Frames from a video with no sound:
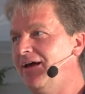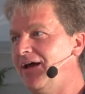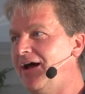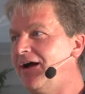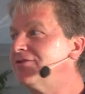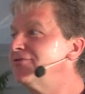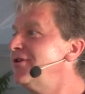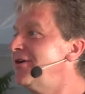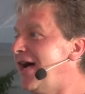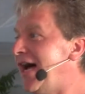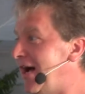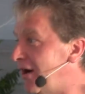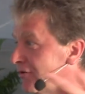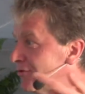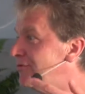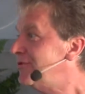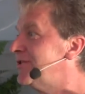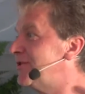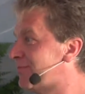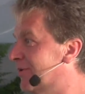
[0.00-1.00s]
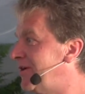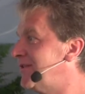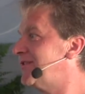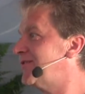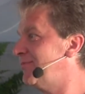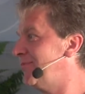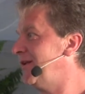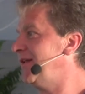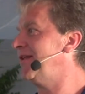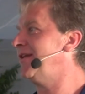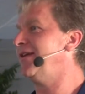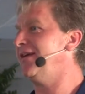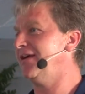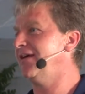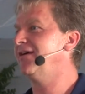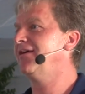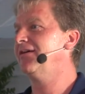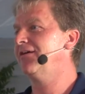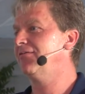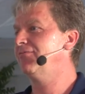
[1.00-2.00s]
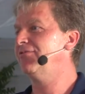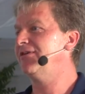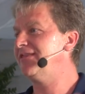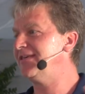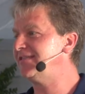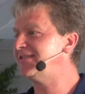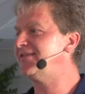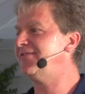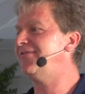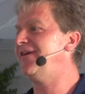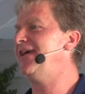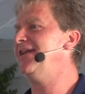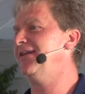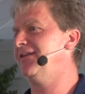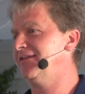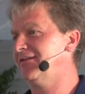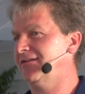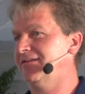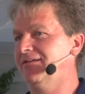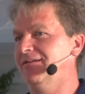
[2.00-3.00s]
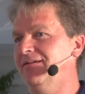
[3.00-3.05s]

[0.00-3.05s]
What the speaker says: are our responsibility with this event?